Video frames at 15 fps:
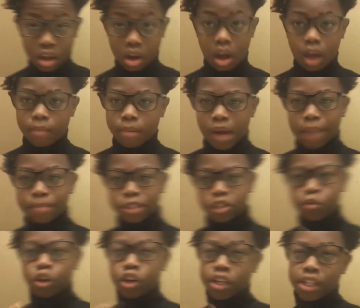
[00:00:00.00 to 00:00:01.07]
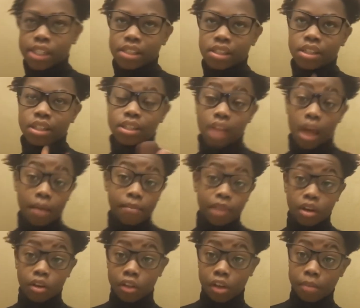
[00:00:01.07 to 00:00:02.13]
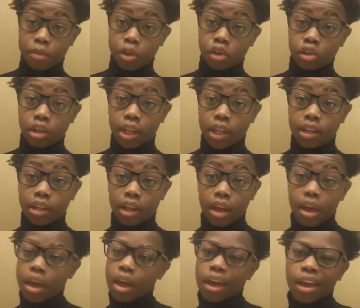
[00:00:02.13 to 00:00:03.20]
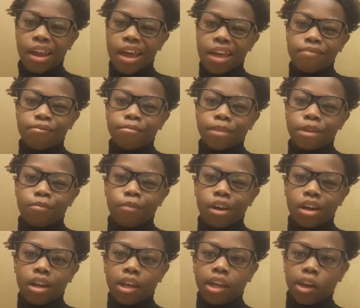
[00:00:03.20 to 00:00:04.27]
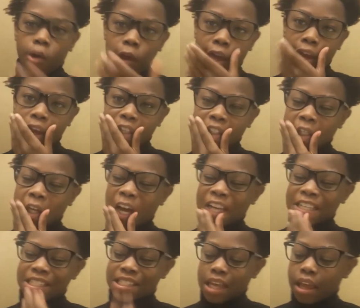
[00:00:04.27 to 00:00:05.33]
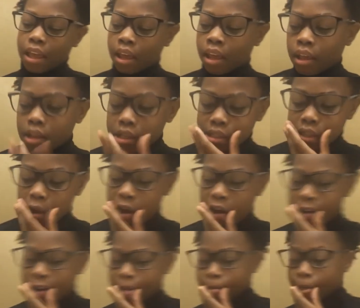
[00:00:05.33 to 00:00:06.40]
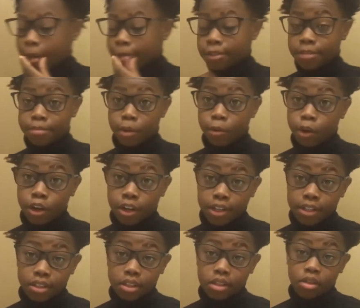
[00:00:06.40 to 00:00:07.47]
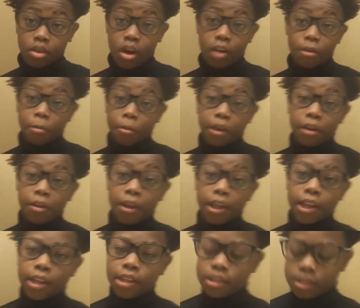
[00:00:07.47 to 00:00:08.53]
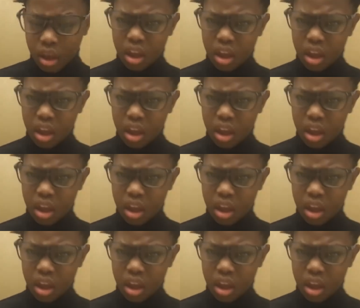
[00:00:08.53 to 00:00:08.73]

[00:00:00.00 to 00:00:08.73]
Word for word: No, but I'm just wearing these because I've been on the computer lately and I haven't been wanting to get no headaches, you know what I'm saying? So, uh, I've just been wearing these just so I don't get no headaches.